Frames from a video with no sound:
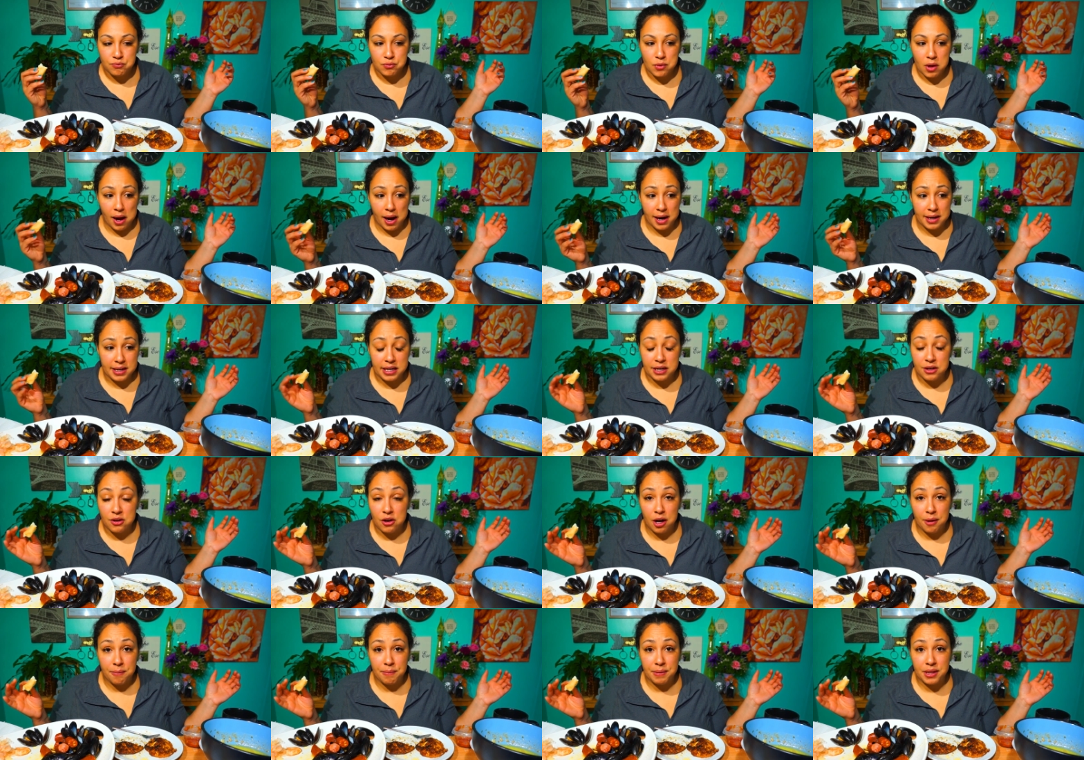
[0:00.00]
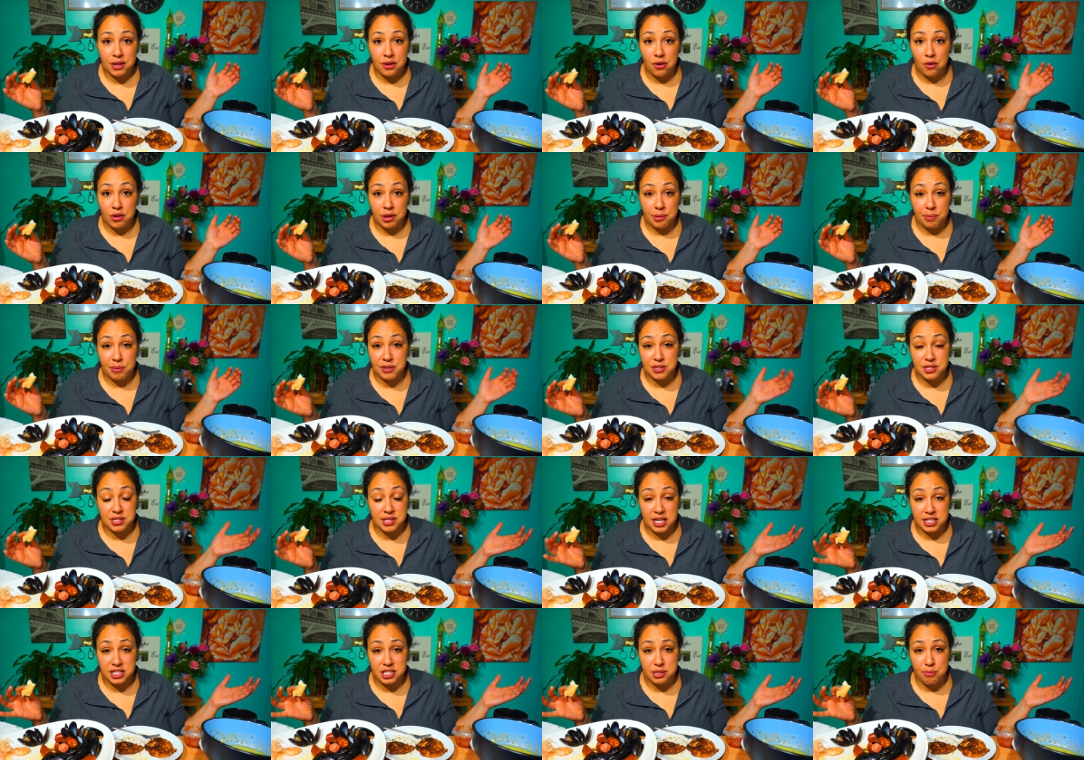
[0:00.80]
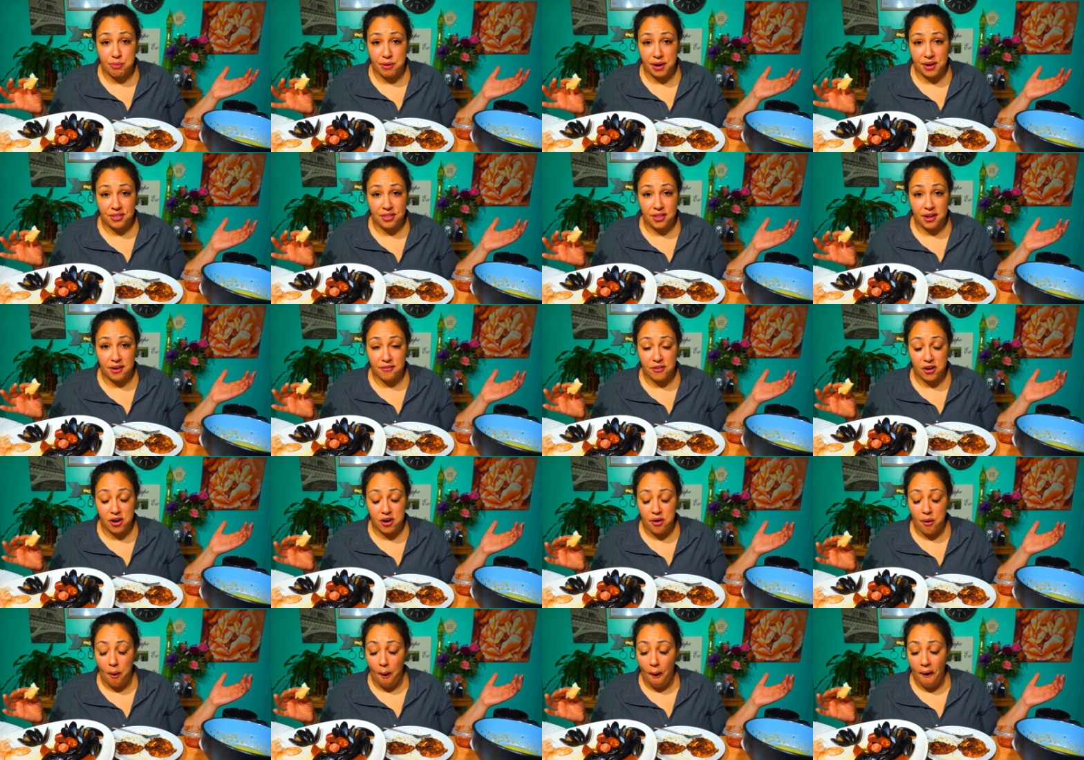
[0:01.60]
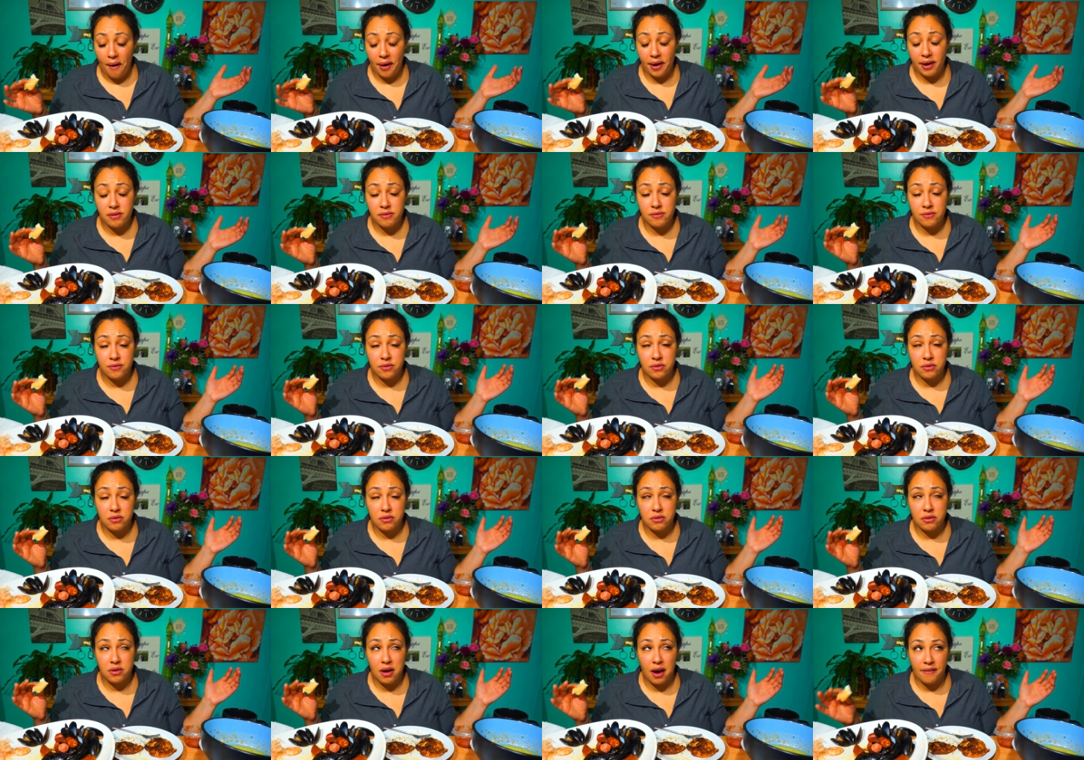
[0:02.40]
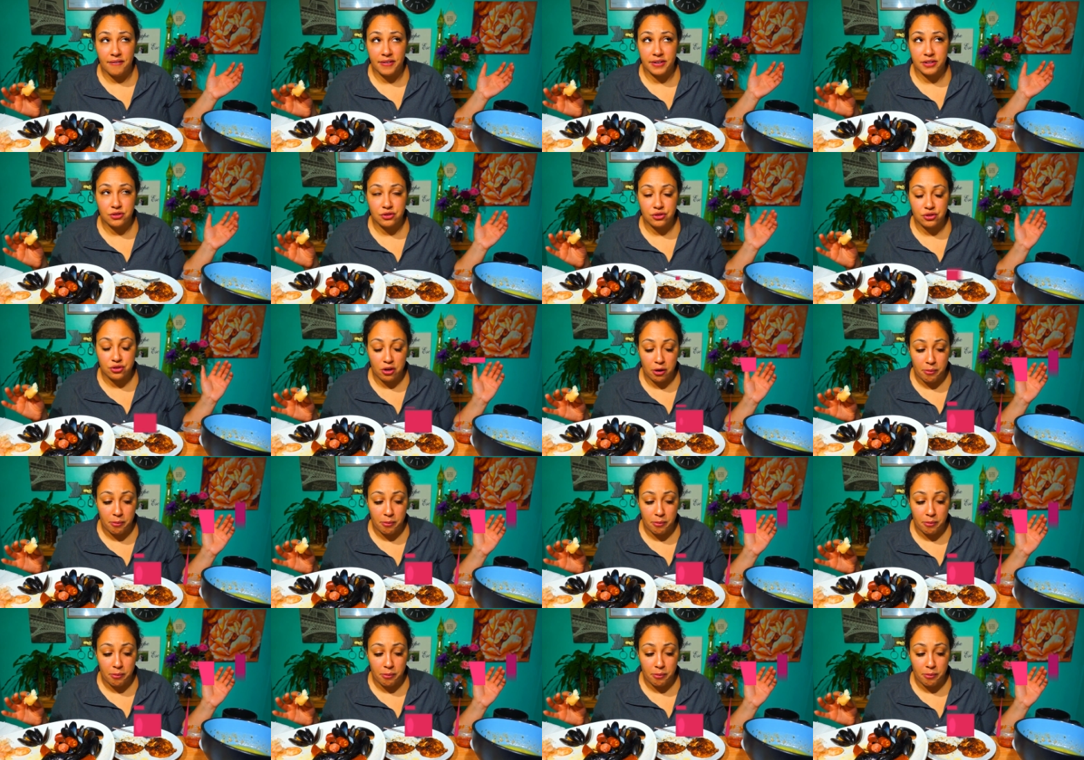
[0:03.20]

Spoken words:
I cannot be the only person that's a bread lover. I love it so